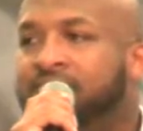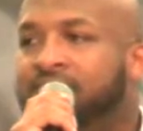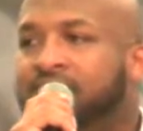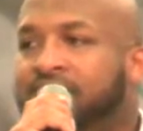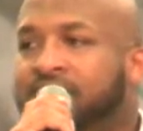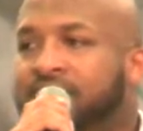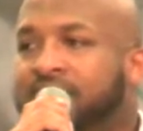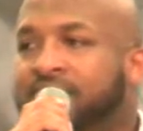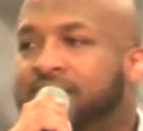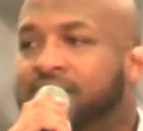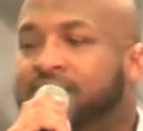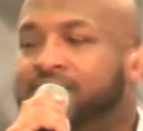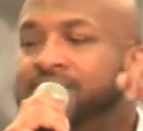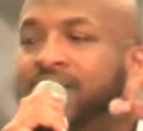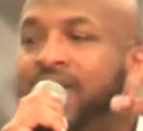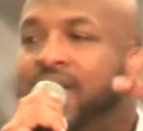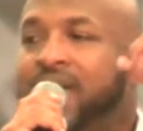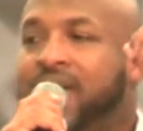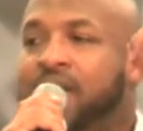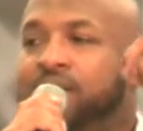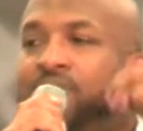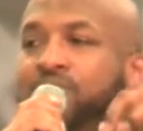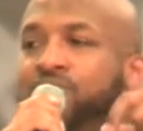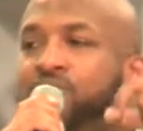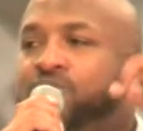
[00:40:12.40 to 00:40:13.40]
And
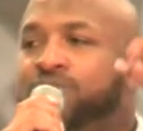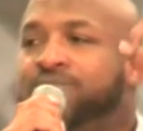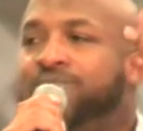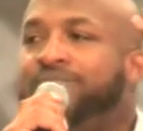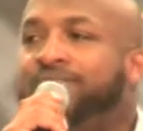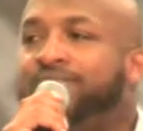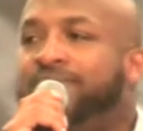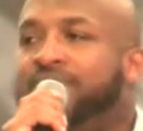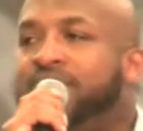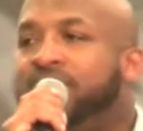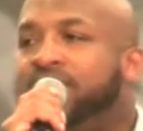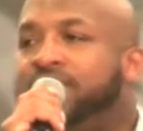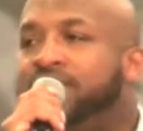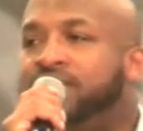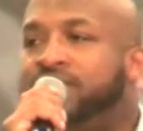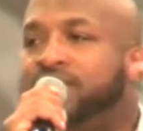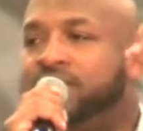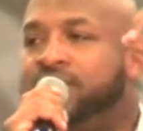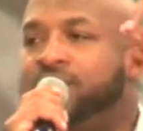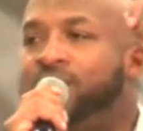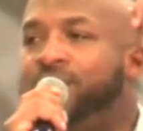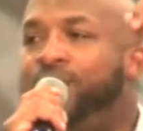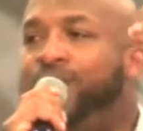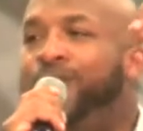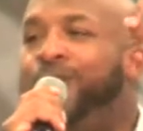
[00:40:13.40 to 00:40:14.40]
sometimes you miss
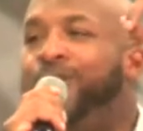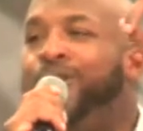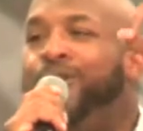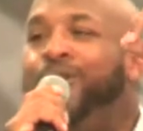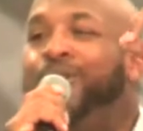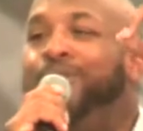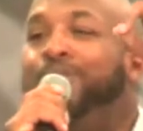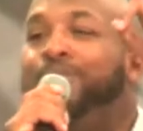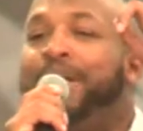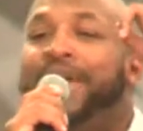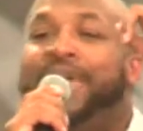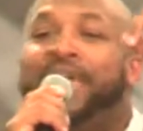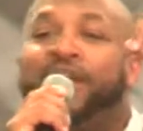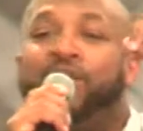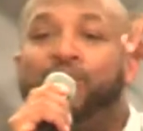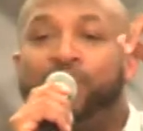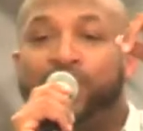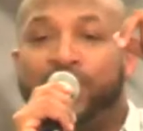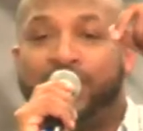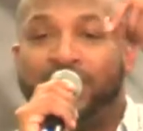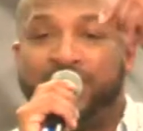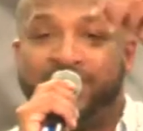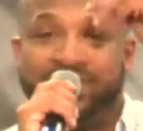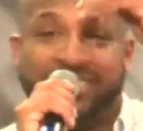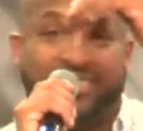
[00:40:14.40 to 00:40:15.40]
your own
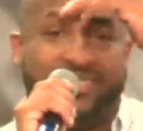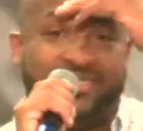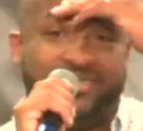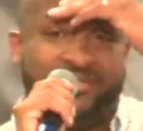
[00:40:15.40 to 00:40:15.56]
banquet